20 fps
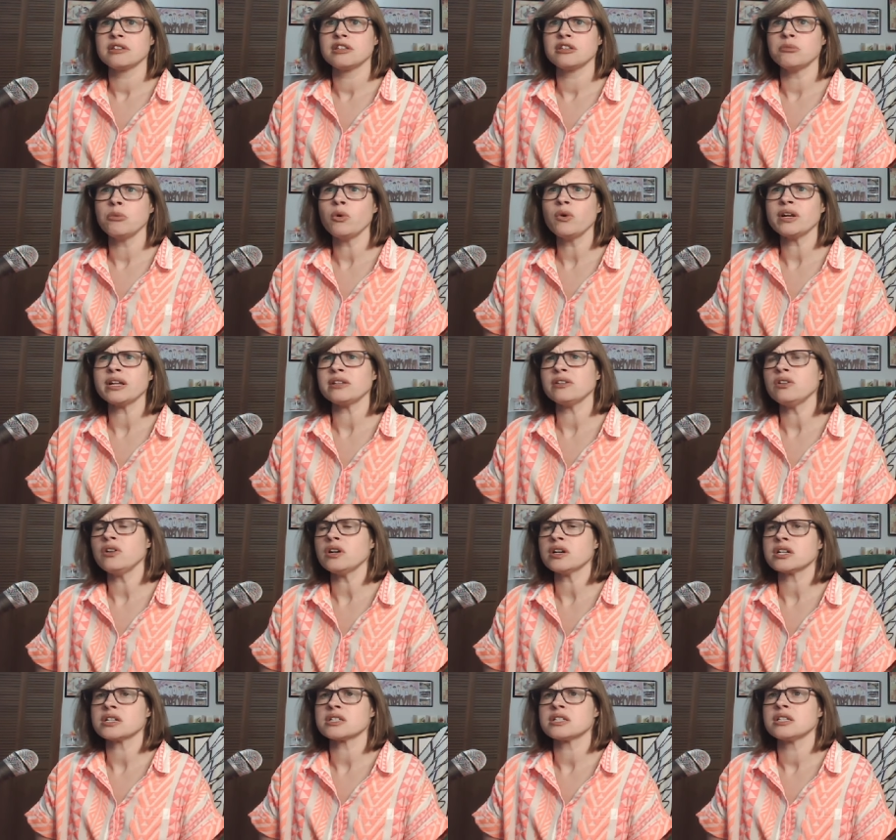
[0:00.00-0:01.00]
The more he
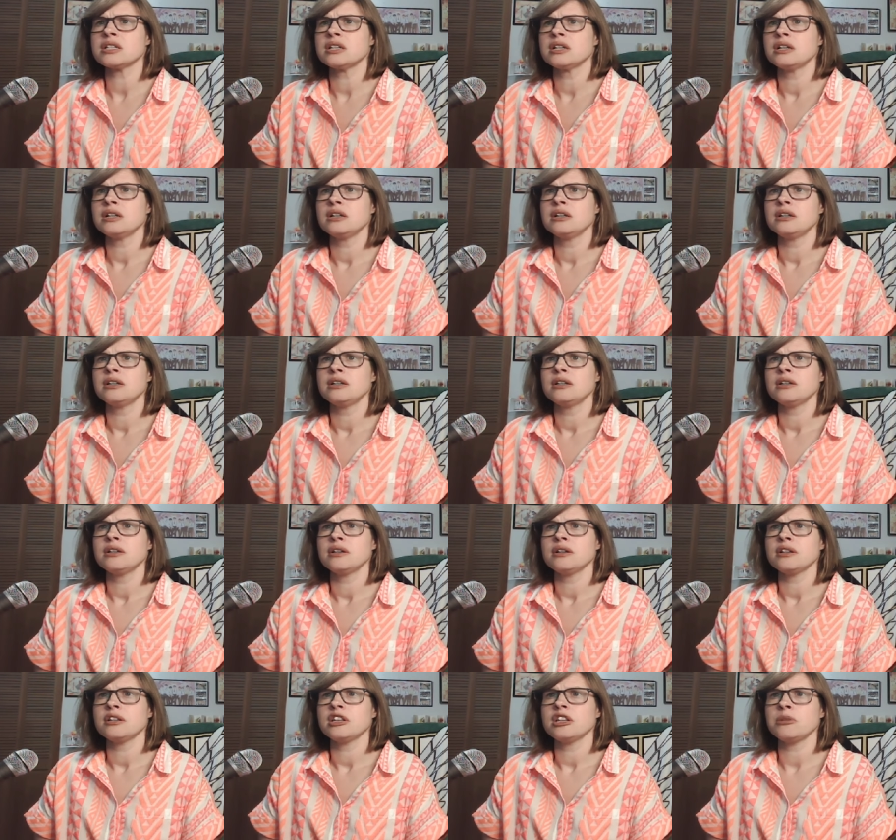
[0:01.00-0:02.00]
looked,
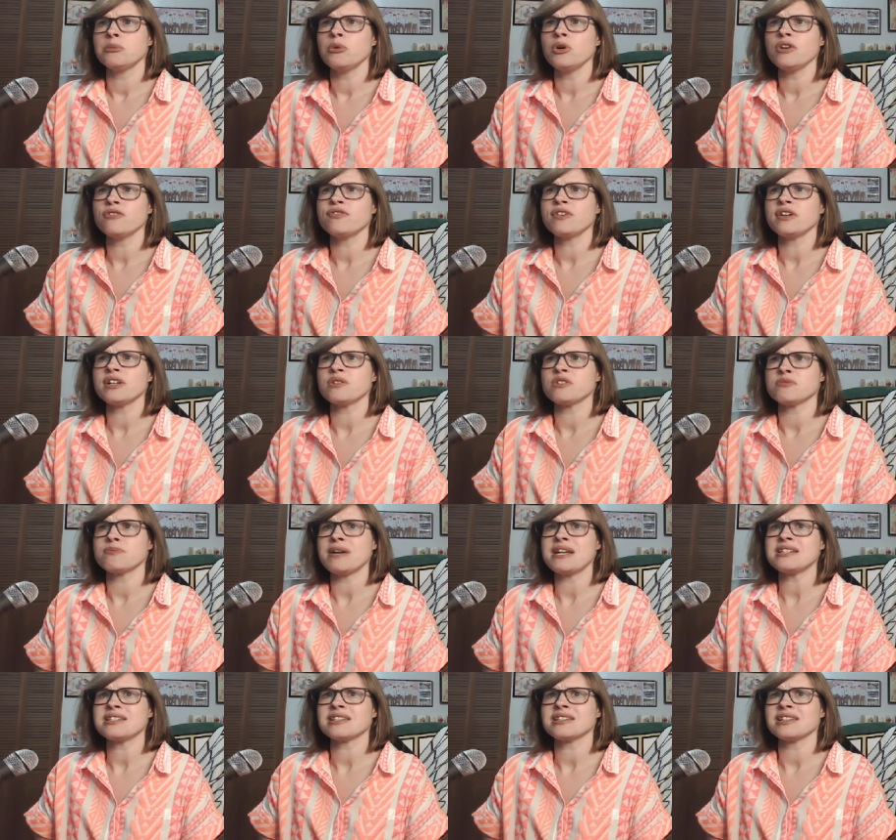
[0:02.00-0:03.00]
the more he felt it was
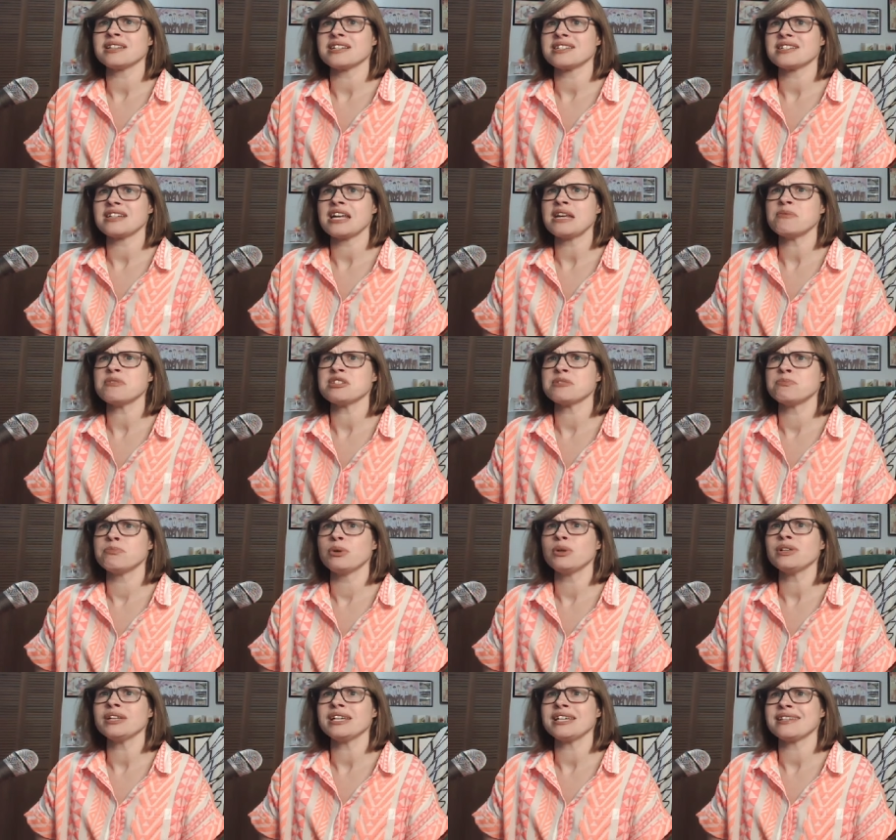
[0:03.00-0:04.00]
basically the same as
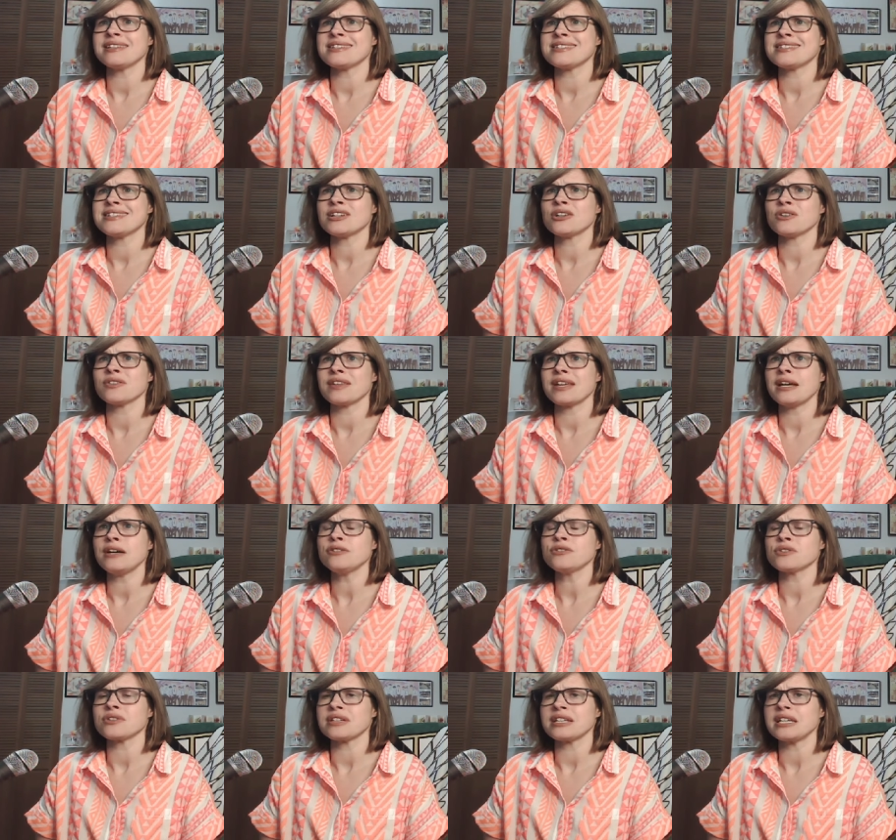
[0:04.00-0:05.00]
bullying the sick or the
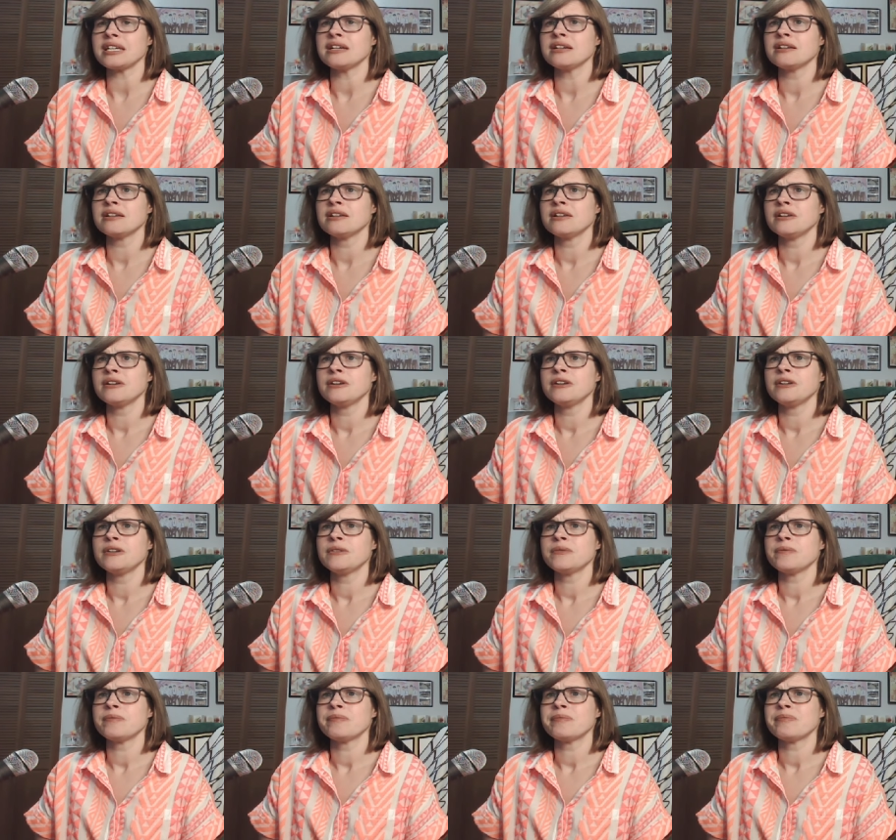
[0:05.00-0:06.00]
elderly,
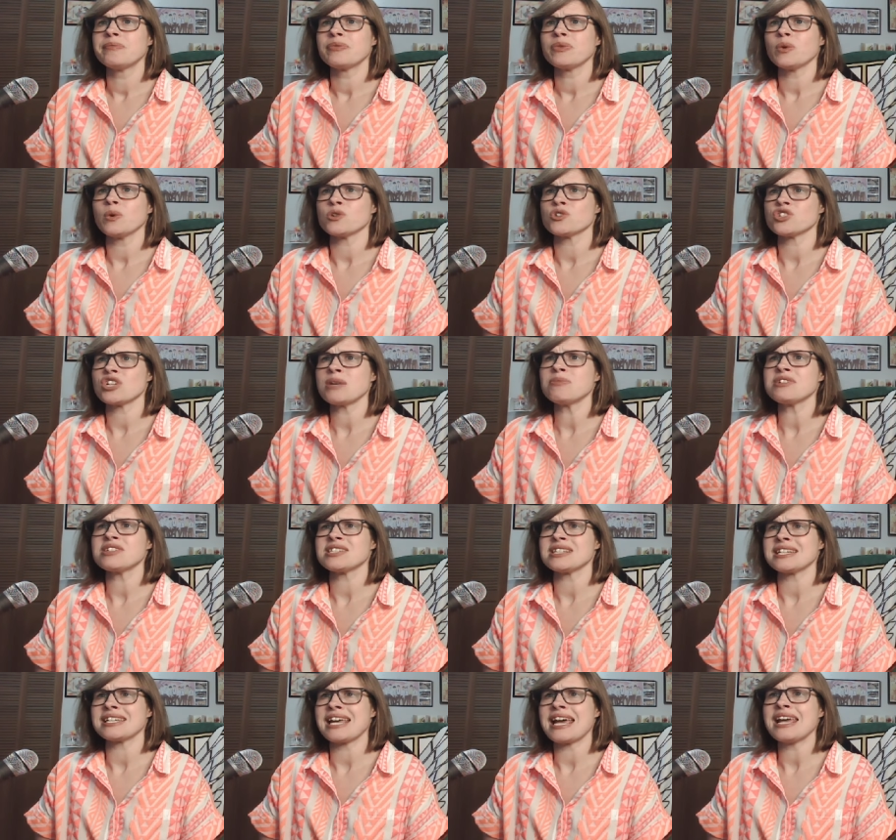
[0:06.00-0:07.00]
or
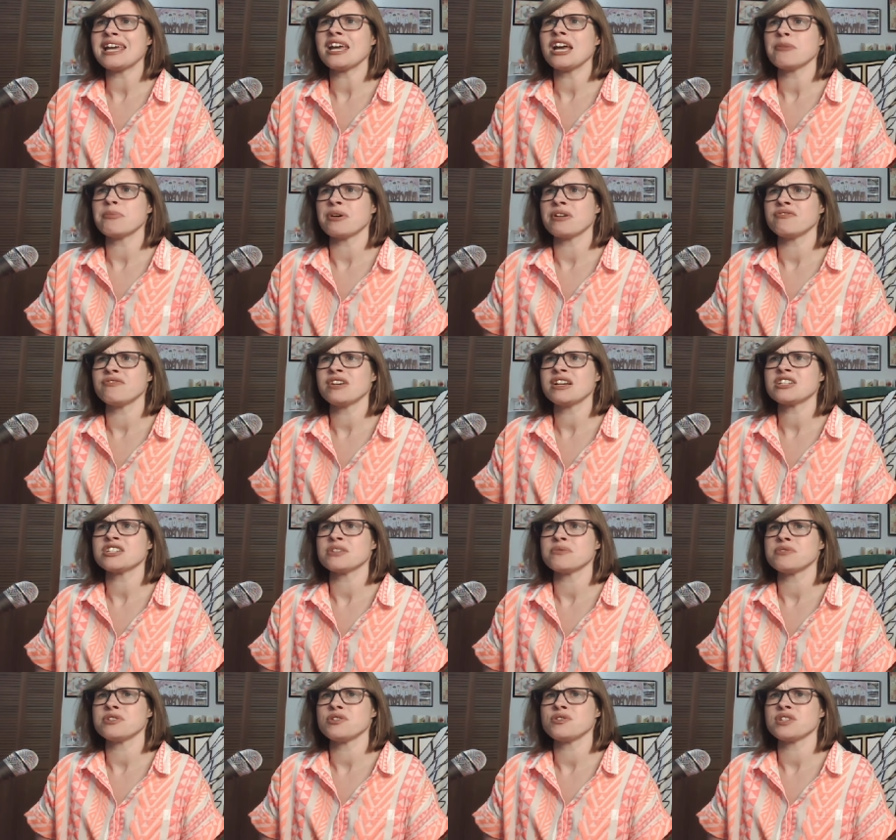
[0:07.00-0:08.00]
shamelessly ganging up on
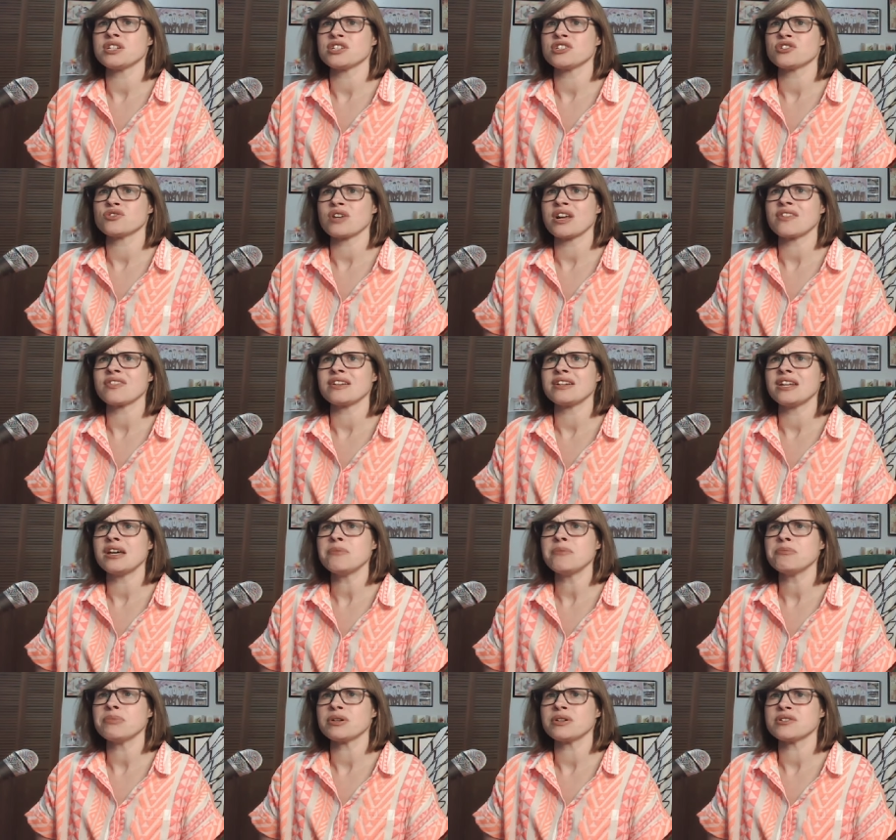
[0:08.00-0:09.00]
victims using strength in
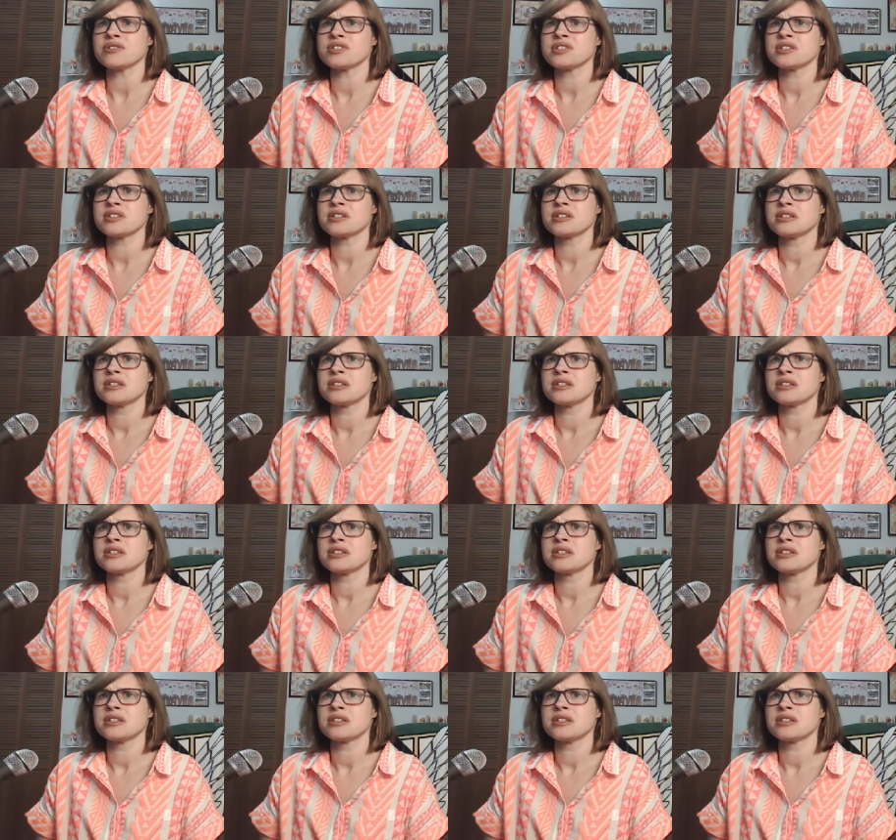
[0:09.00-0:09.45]
numbers.